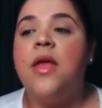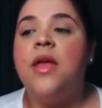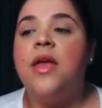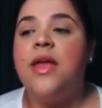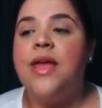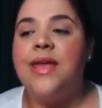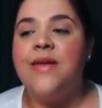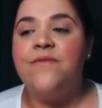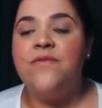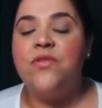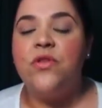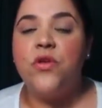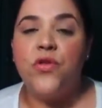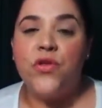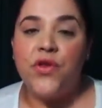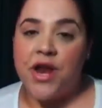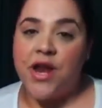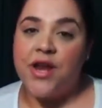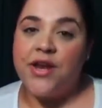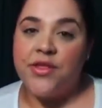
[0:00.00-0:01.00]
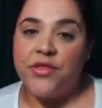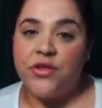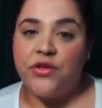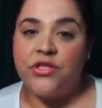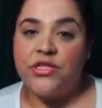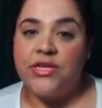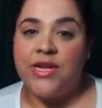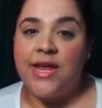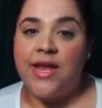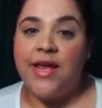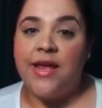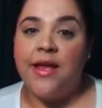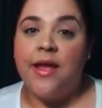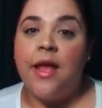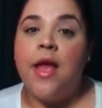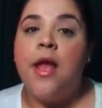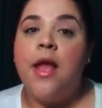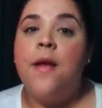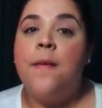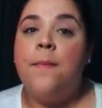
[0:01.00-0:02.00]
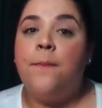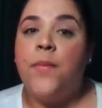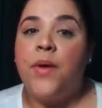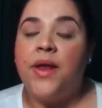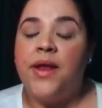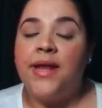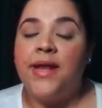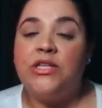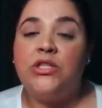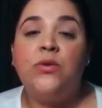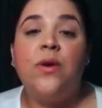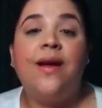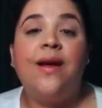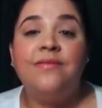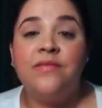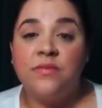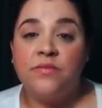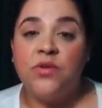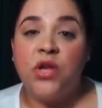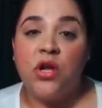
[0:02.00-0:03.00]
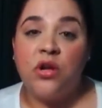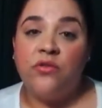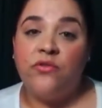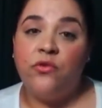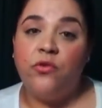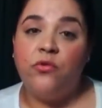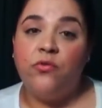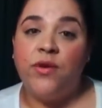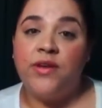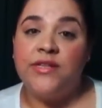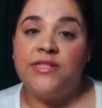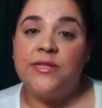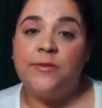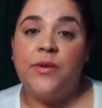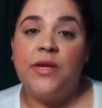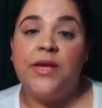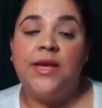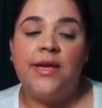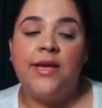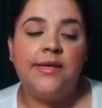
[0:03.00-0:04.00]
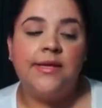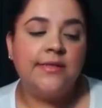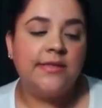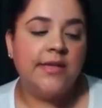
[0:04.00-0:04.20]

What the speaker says: even though they're not in there today. But I do have some dog food recipes,